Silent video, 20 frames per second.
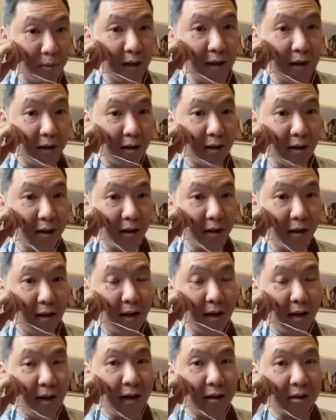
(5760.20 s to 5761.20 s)
big
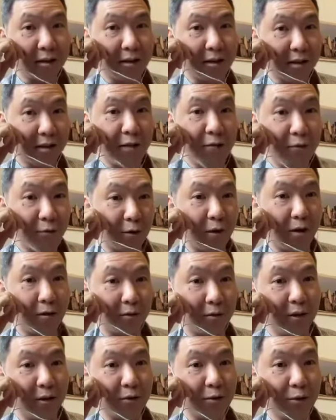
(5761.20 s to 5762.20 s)
as safe
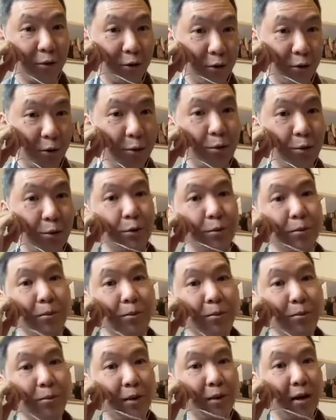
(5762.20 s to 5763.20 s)
driving to
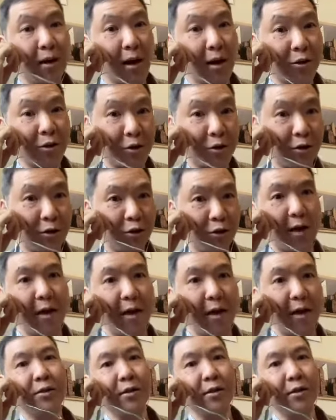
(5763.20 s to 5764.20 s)
actually
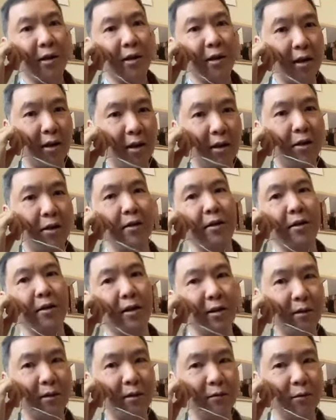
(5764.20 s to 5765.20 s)
change society on
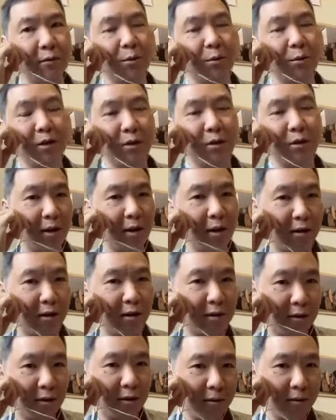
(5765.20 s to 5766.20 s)
that level? What do you
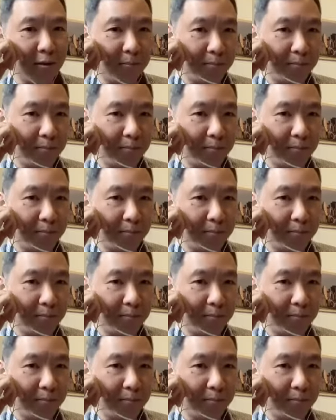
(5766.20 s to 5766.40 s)
guys think?